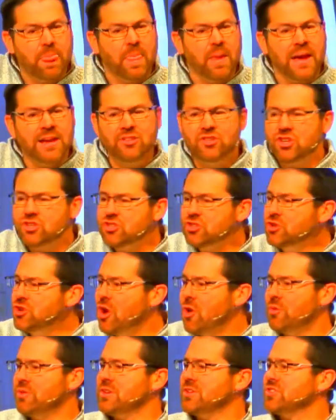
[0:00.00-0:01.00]
And just
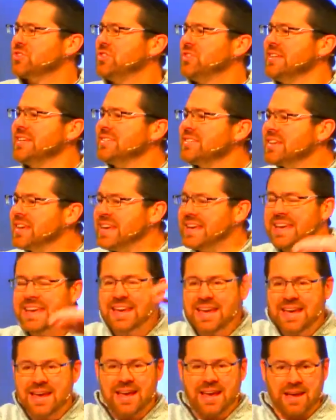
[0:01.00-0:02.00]
know this this
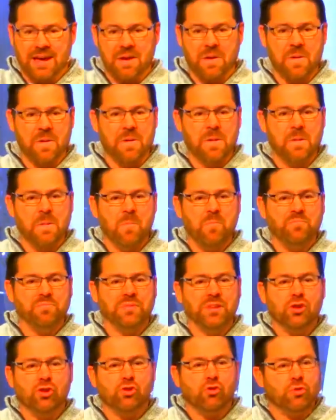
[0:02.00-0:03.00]
King,
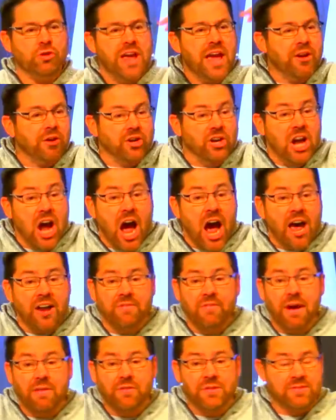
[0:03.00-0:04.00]
creator God
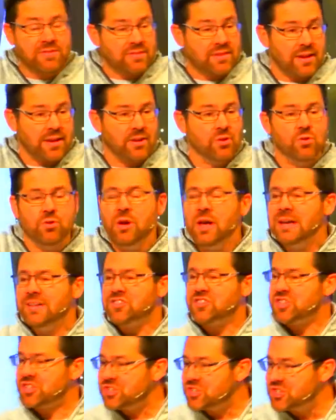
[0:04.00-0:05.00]
of everything, who
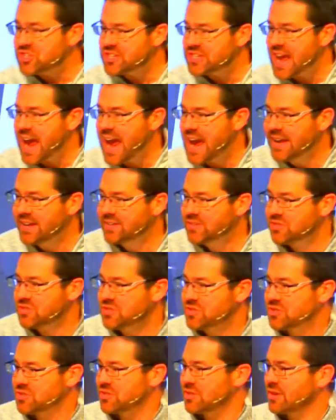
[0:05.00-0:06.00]

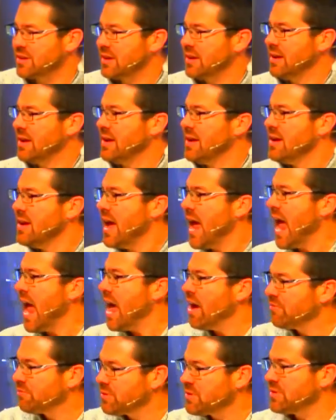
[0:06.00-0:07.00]
sustains
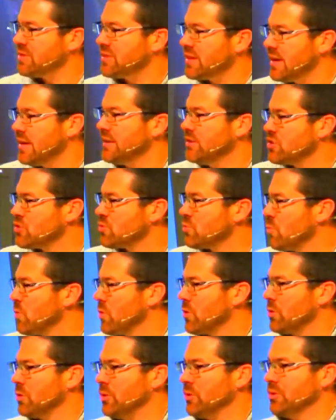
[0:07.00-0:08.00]
everything in this
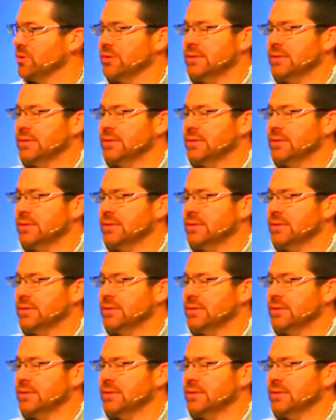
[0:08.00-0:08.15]
world,